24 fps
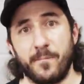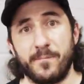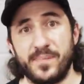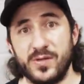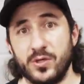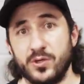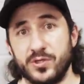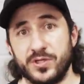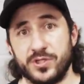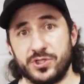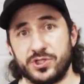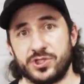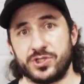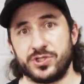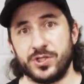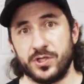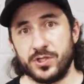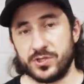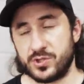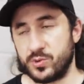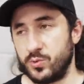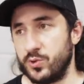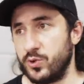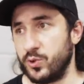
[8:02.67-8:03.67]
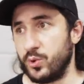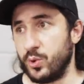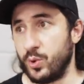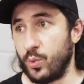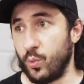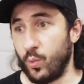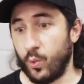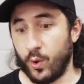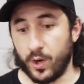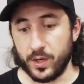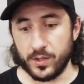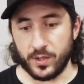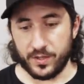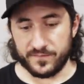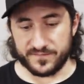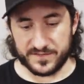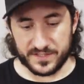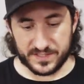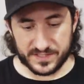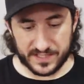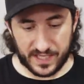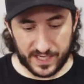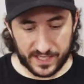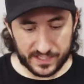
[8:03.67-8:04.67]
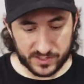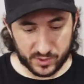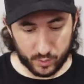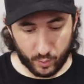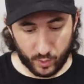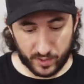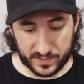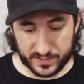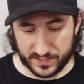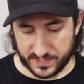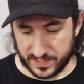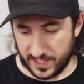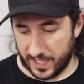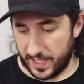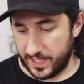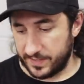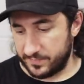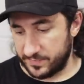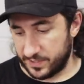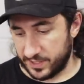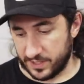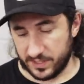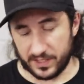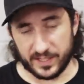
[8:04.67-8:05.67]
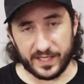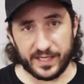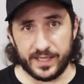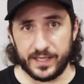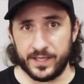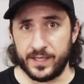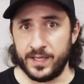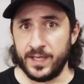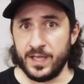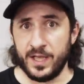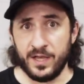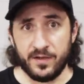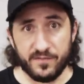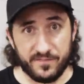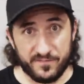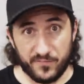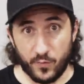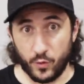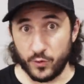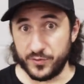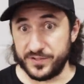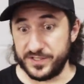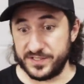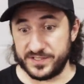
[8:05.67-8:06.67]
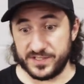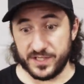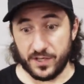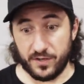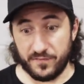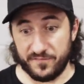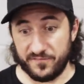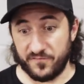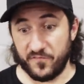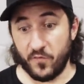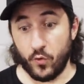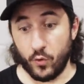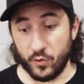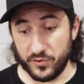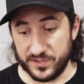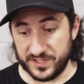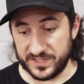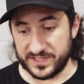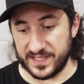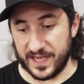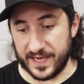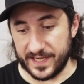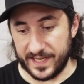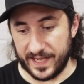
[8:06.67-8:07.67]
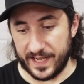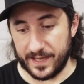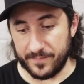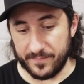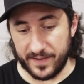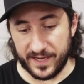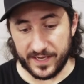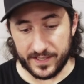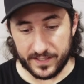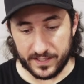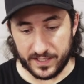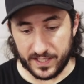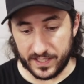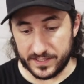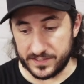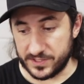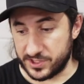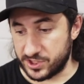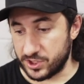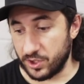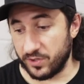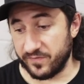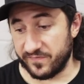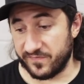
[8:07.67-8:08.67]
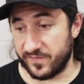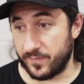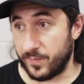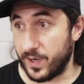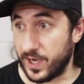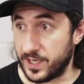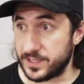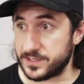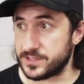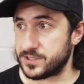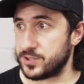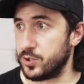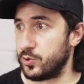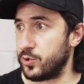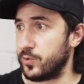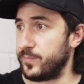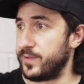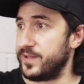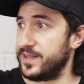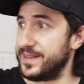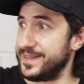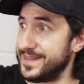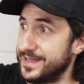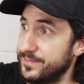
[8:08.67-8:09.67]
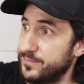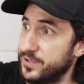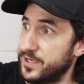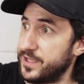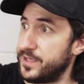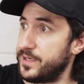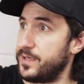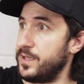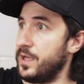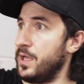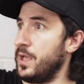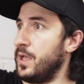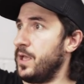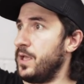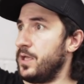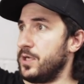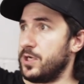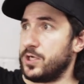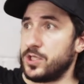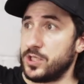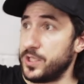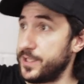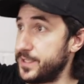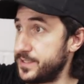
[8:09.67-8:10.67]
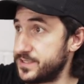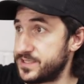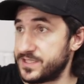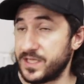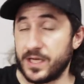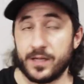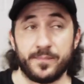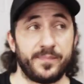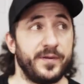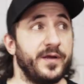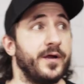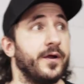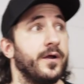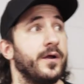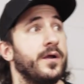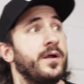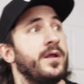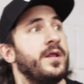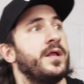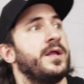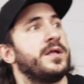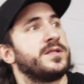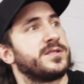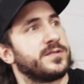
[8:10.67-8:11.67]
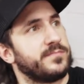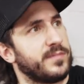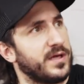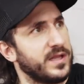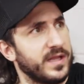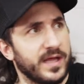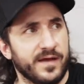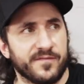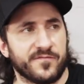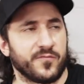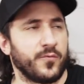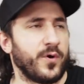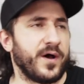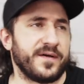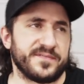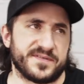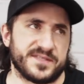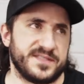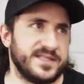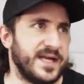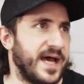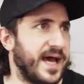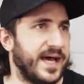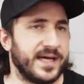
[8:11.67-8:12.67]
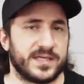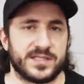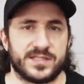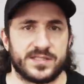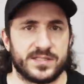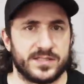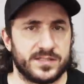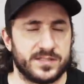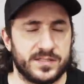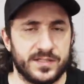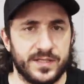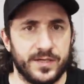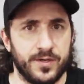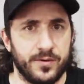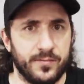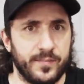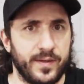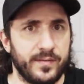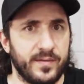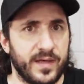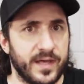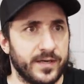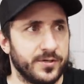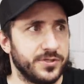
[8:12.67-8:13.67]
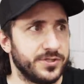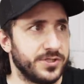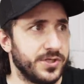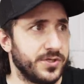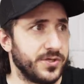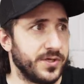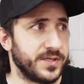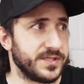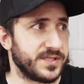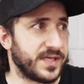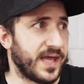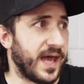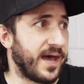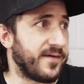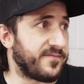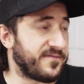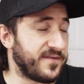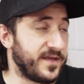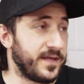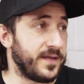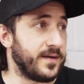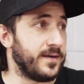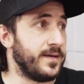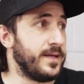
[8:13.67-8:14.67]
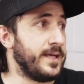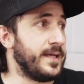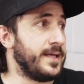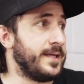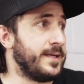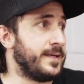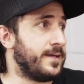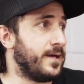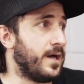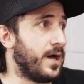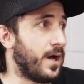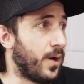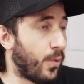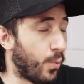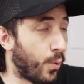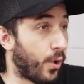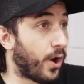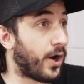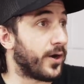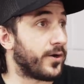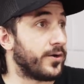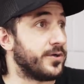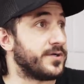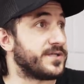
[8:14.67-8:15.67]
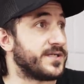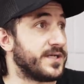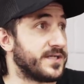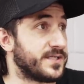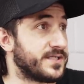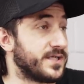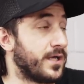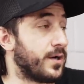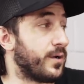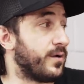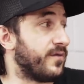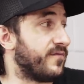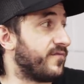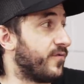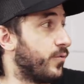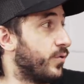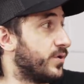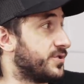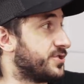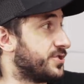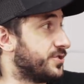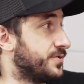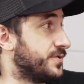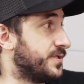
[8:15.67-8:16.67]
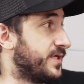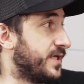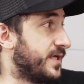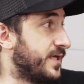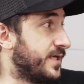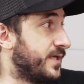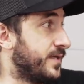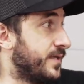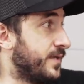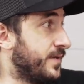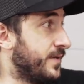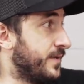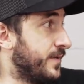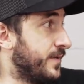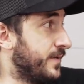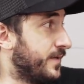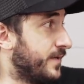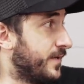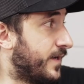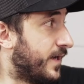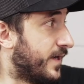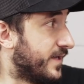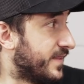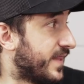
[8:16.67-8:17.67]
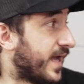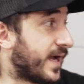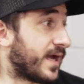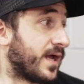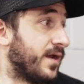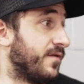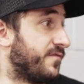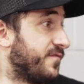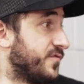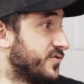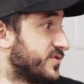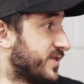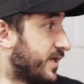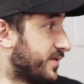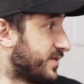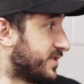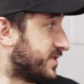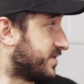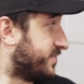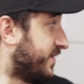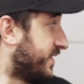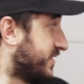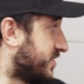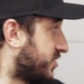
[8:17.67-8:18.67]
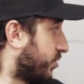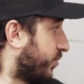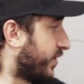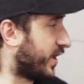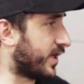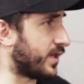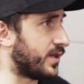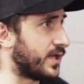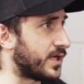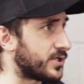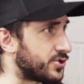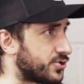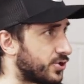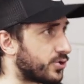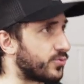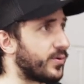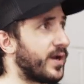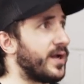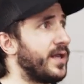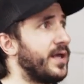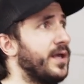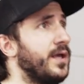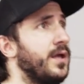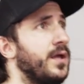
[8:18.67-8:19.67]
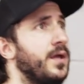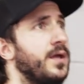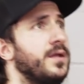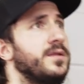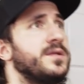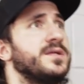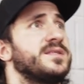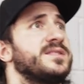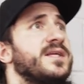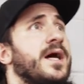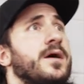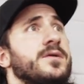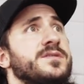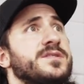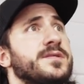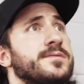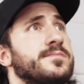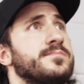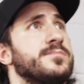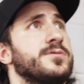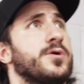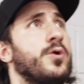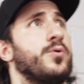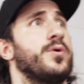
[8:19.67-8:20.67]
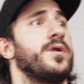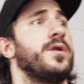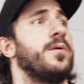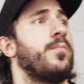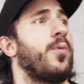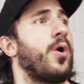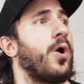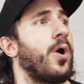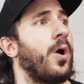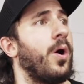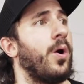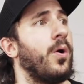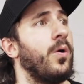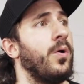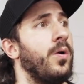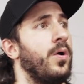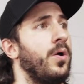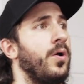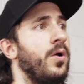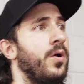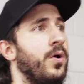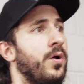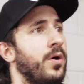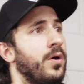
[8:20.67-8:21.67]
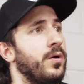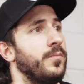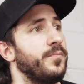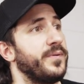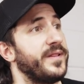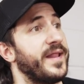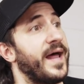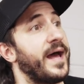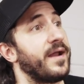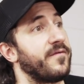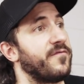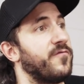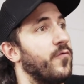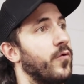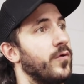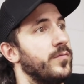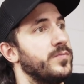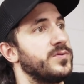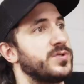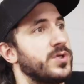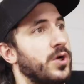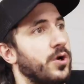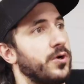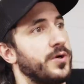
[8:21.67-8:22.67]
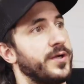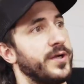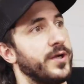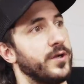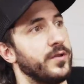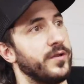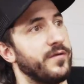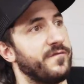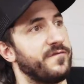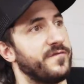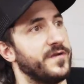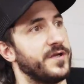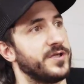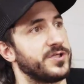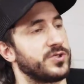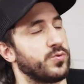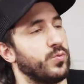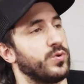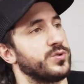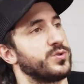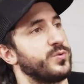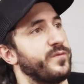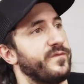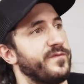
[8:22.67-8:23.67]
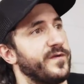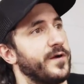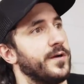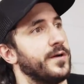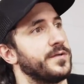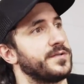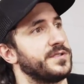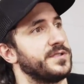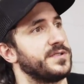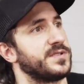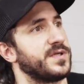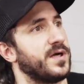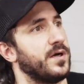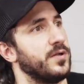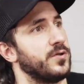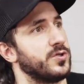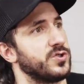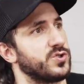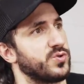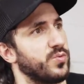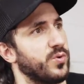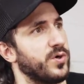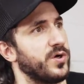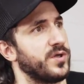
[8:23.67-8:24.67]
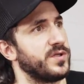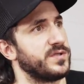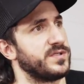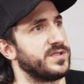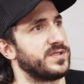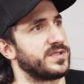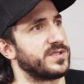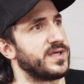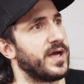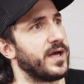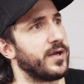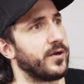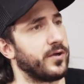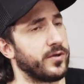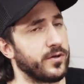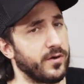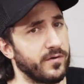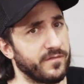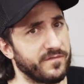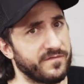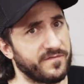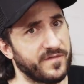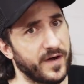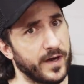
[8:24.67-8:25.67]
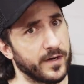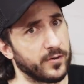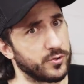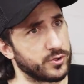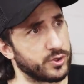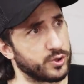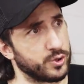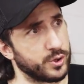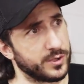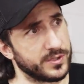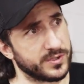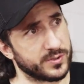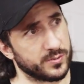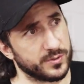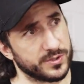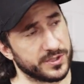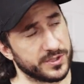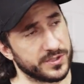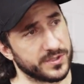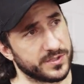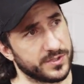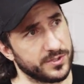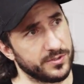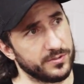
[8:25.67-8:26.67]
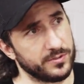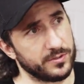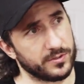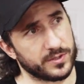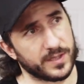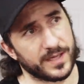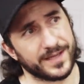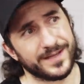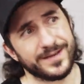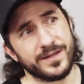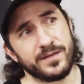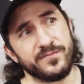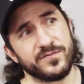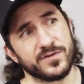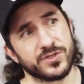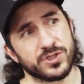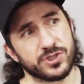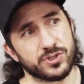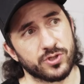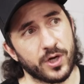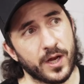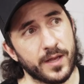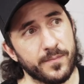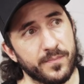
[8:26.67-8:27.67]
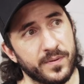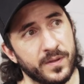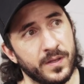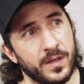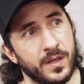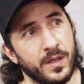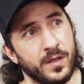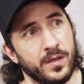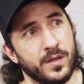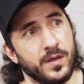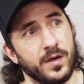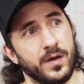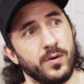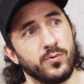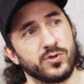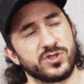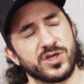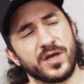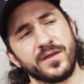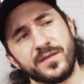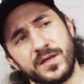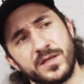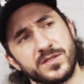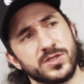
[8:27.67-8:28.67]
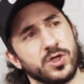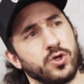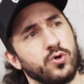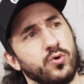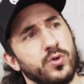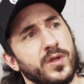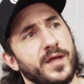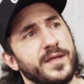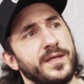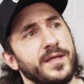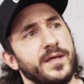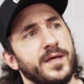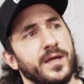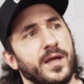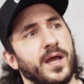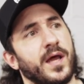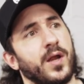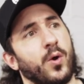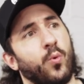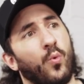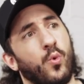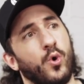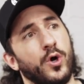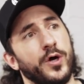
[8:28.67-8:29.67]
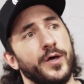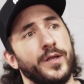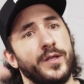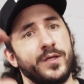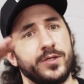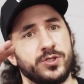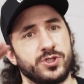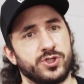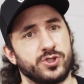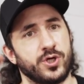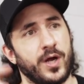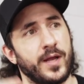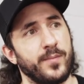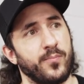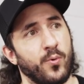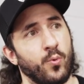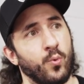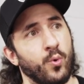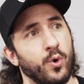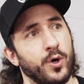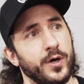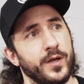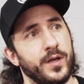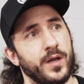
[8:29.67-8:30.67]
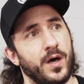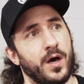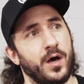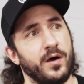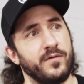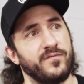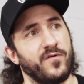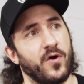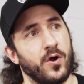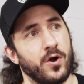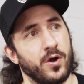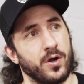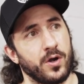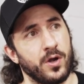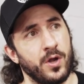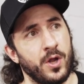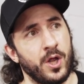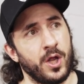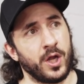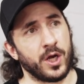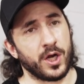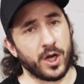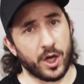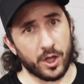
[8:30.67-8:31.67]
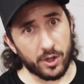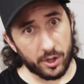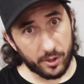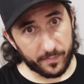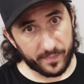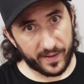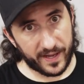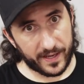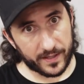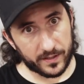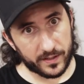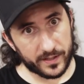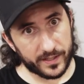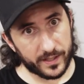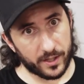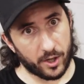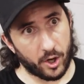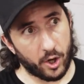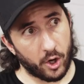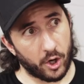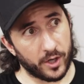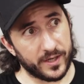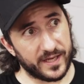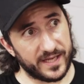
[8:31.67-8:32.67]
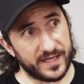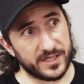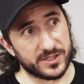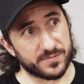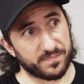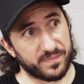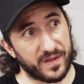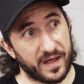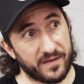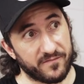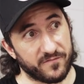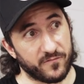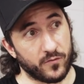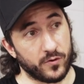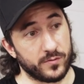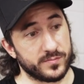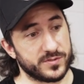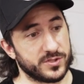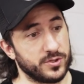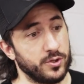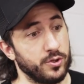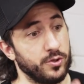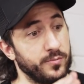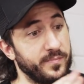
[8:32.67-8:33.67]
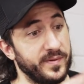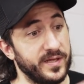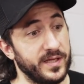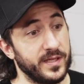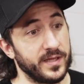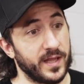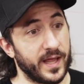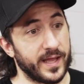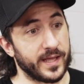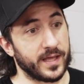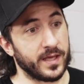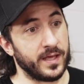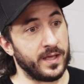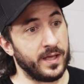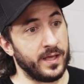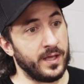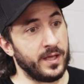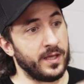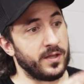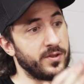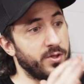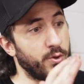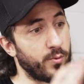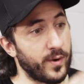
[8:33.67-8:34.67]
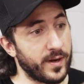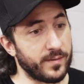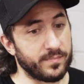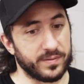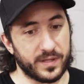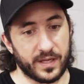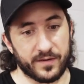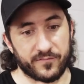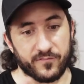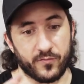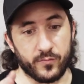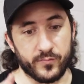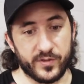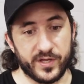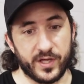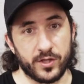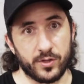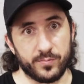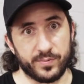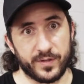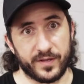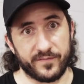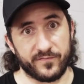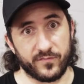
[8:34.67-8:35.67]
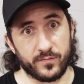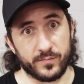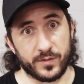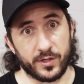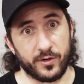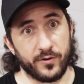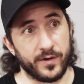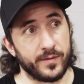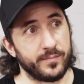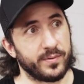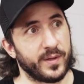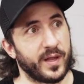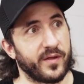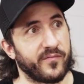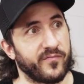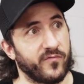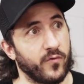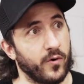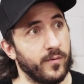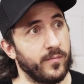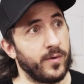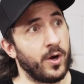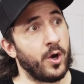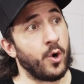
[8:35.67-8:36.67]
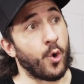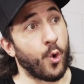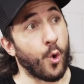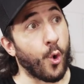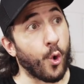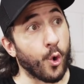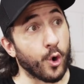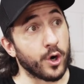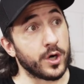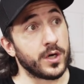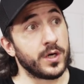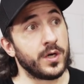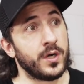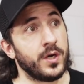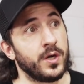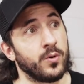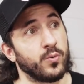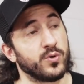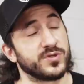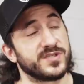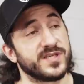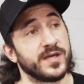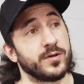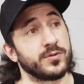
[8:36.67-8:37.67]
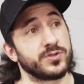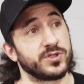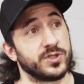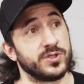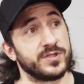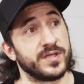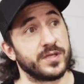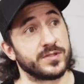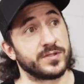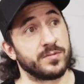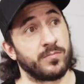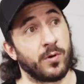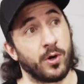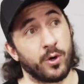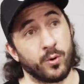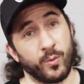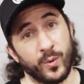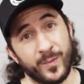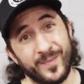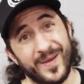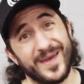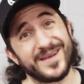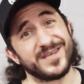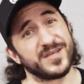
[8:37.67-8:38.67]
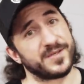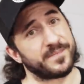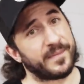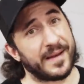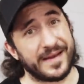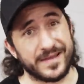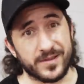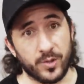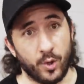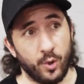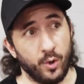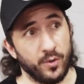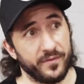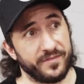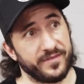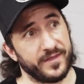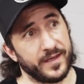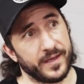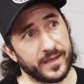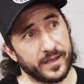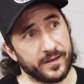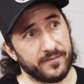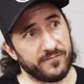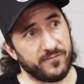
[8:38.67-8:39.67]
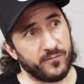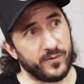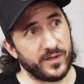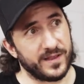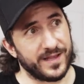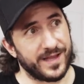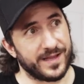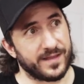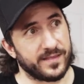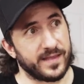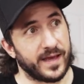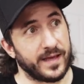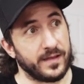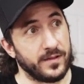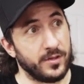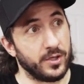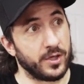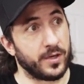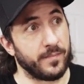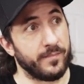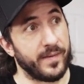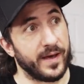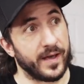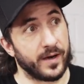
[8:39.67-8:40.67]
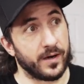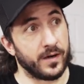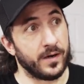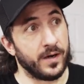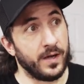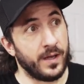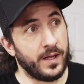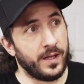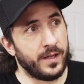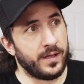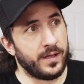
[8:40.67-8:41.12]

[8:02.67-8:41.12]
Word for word: a billion shirts. We're doing one-off designs, one-time, clean, full detail, full design, handmade, cut and sew from us, so it'll be limited. Clean setup here. To my left, we'll have snacks, you know, maybe energy drinks, caffeine, waters, etc., for what you need. And that kind of fills out this space. So we got electric ready. The sound system's going in tomorrow. Platforms are nearly finished. Once we figure out these colors, we're going to decide on our final choice, which is to kind of leave a stripe, which I think is a cool idea. Kind of wood stripe, wood of our color paneling on each platform. So it'd be like the red platform, the yellow platform, the green platform, or we'll see how it turns out tomorrow. We may just paint the whole thing if we like that look better,